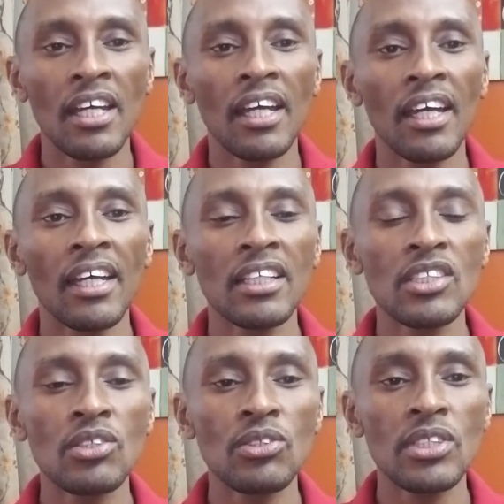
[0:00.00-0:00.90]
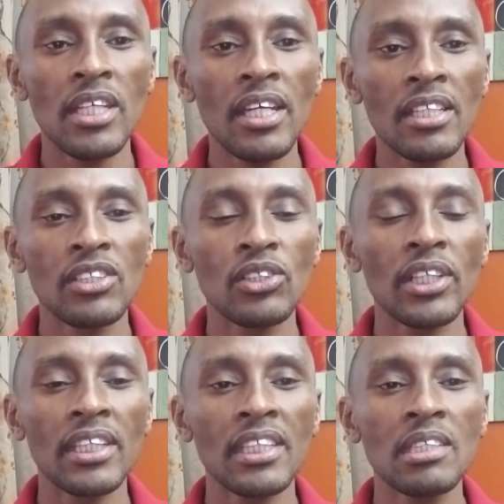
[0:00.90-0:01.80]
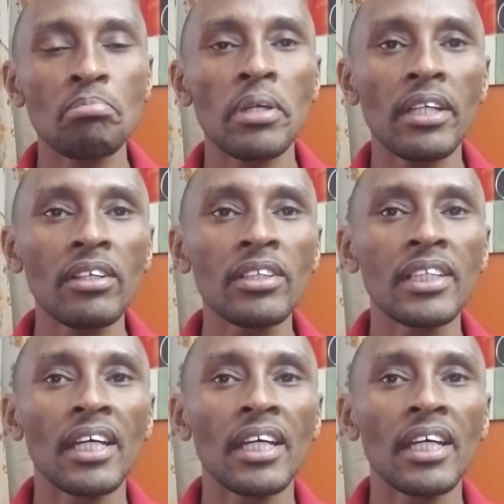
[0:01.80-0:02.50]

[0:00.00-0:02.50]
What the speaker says: to take during this period